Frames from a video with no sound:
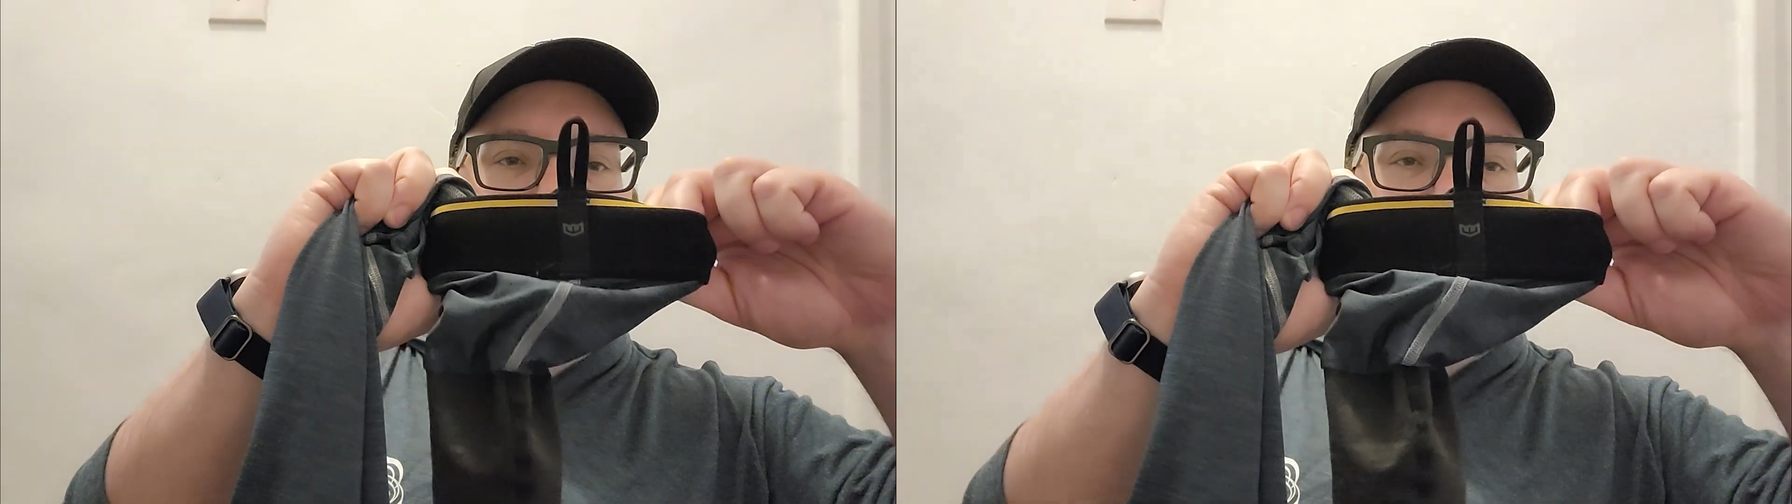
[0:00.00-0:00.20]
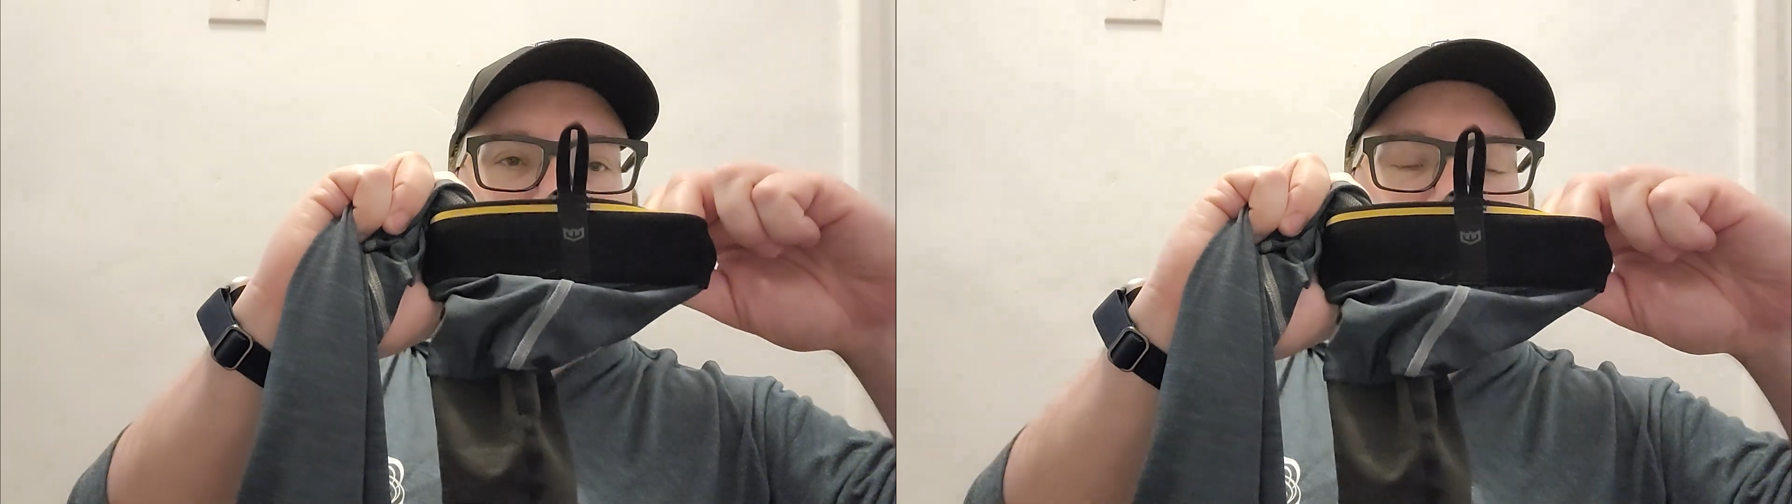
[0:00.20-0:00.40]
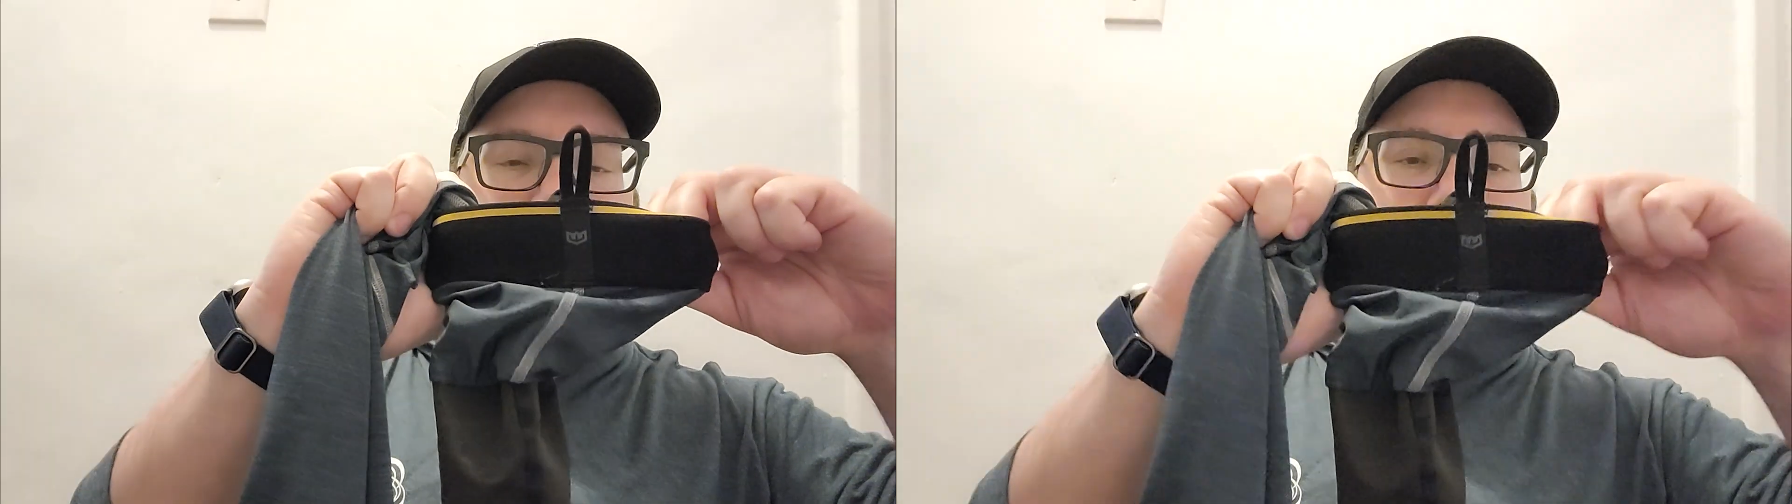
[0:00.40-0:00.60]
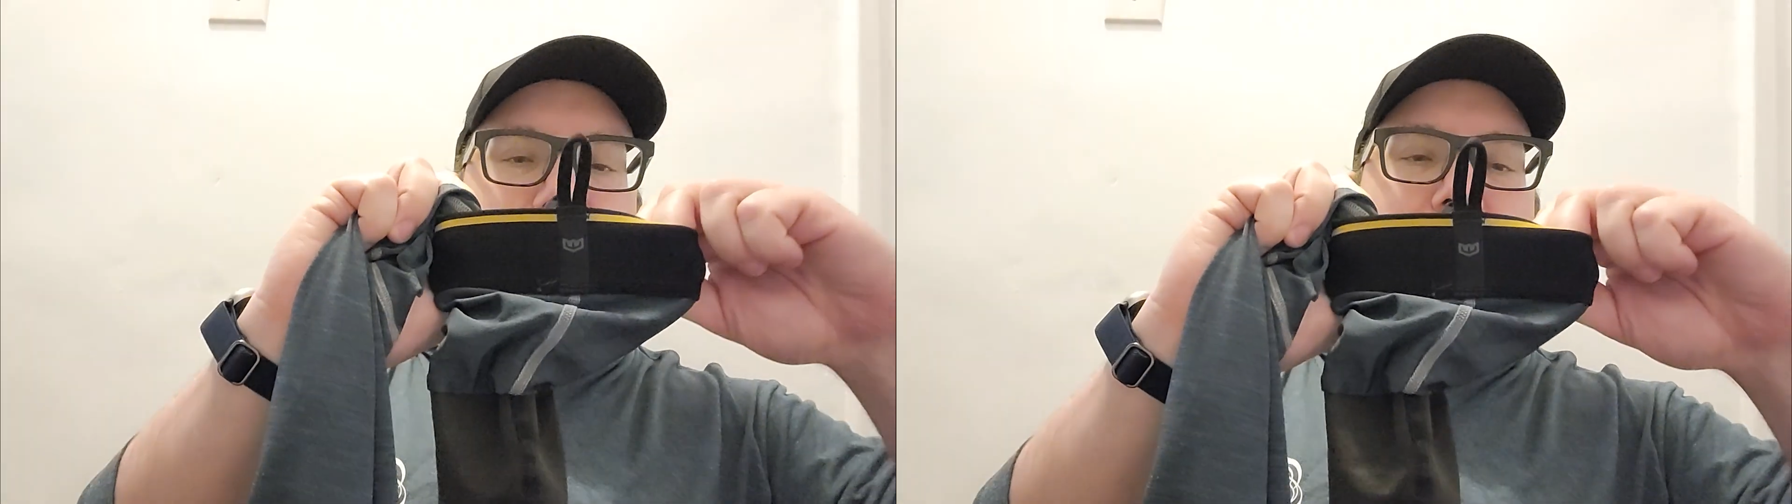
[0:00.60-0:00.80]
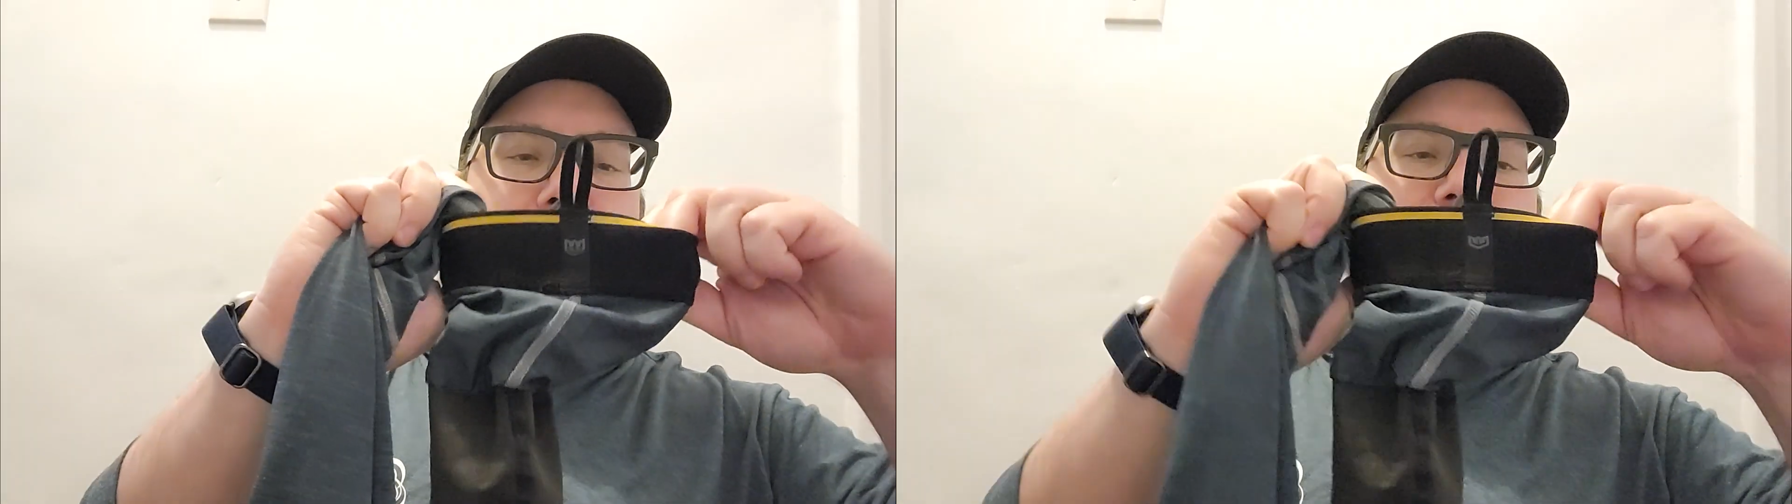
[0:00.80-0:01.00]
different
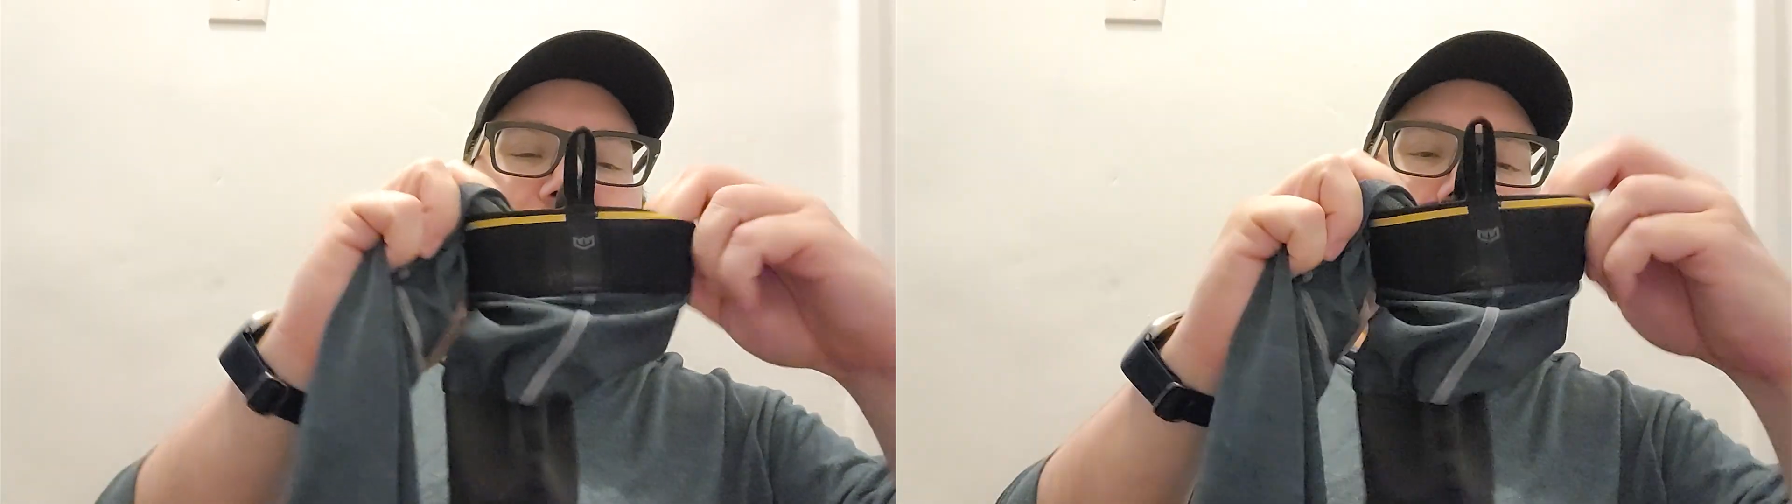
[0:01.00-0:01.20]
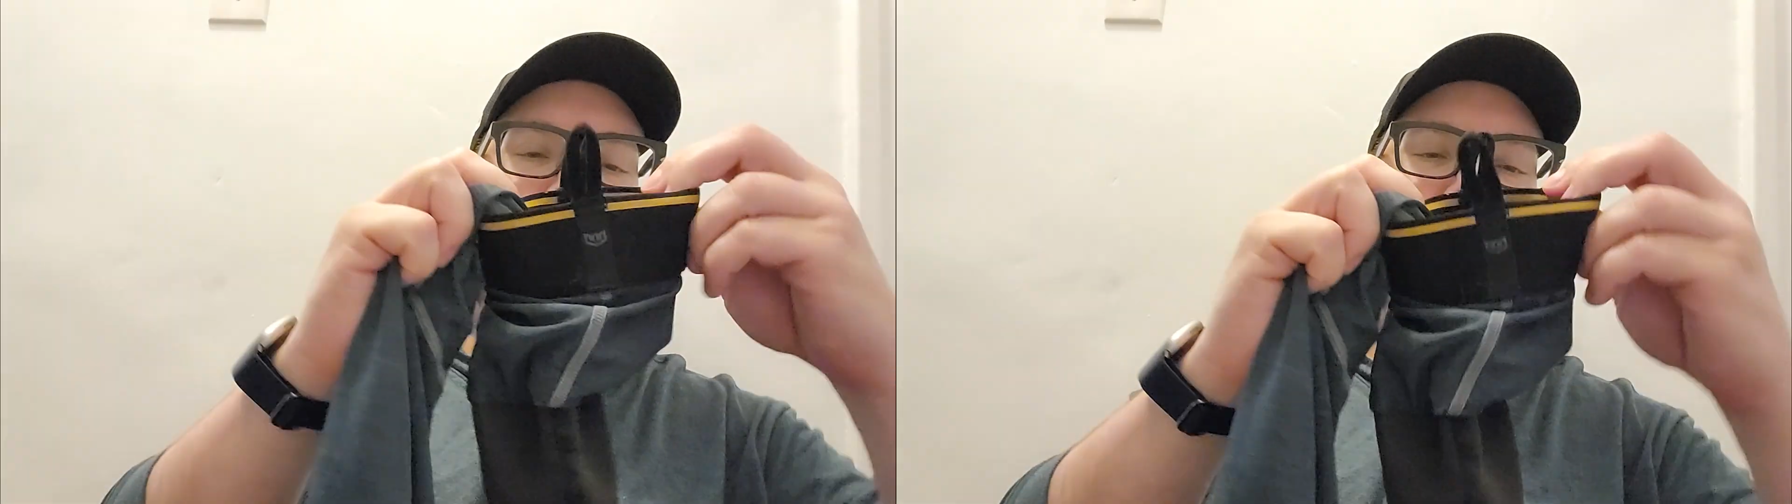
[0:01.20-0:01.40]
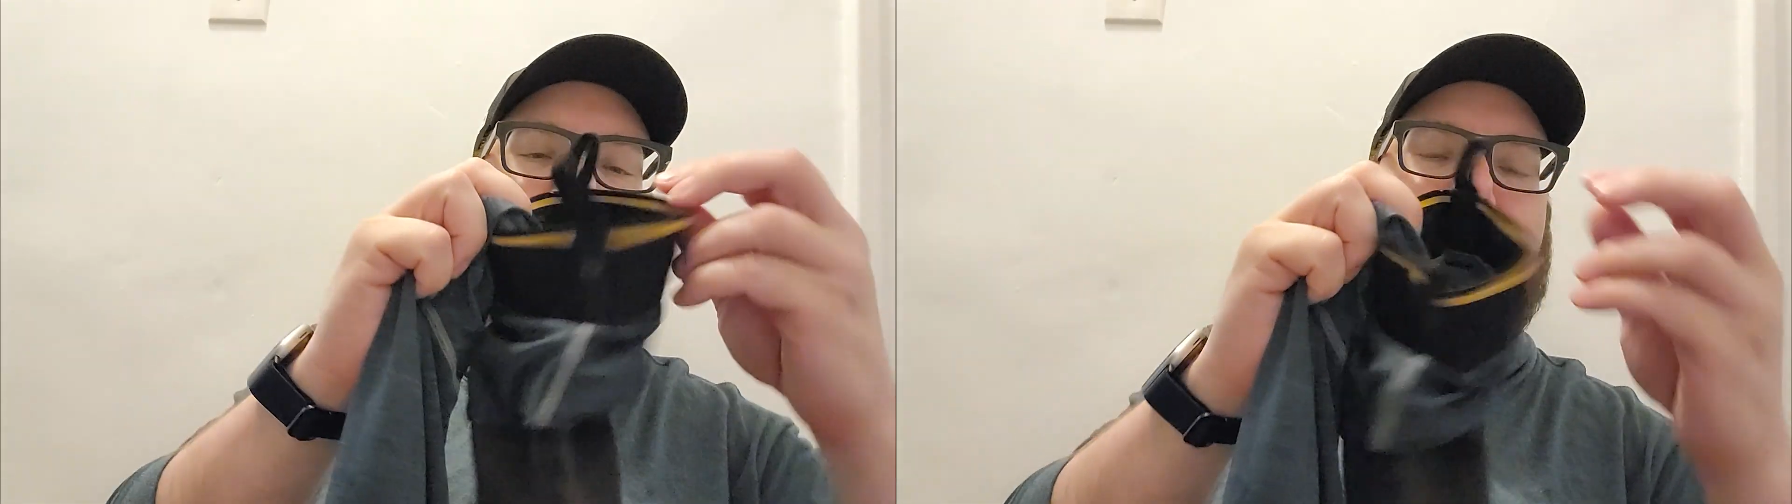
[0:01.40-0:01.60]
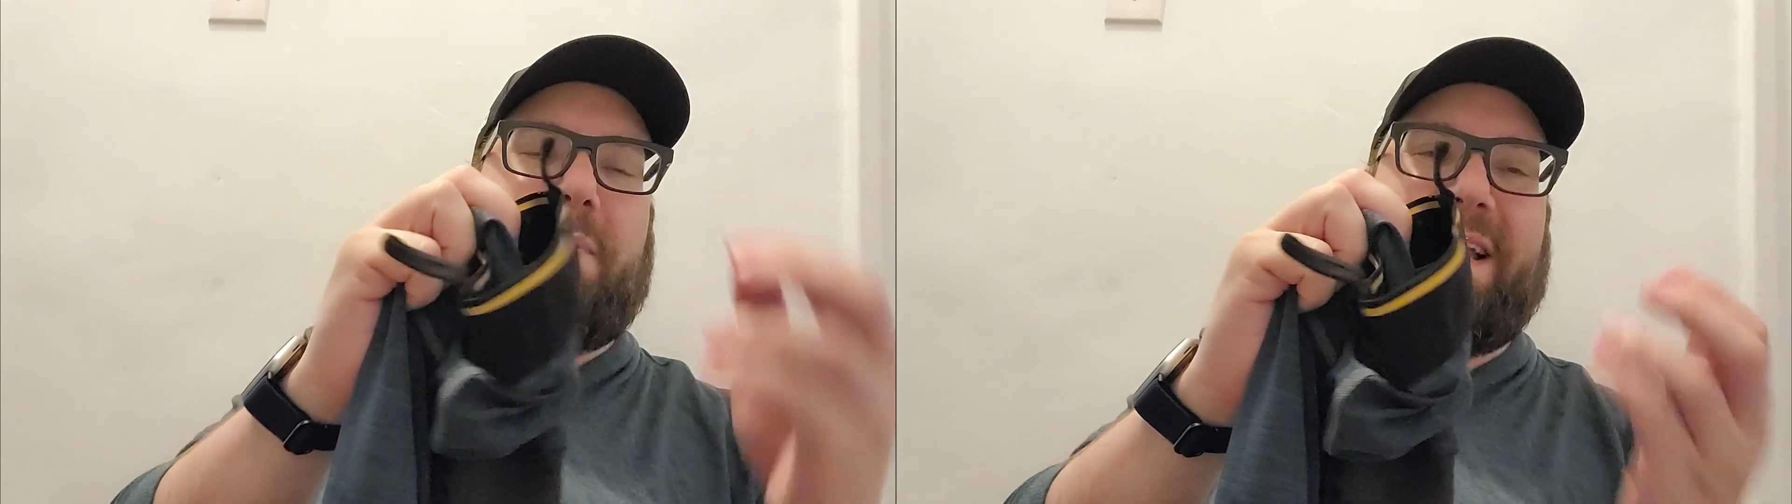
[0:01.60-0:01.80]
fabric cuff here to pull up.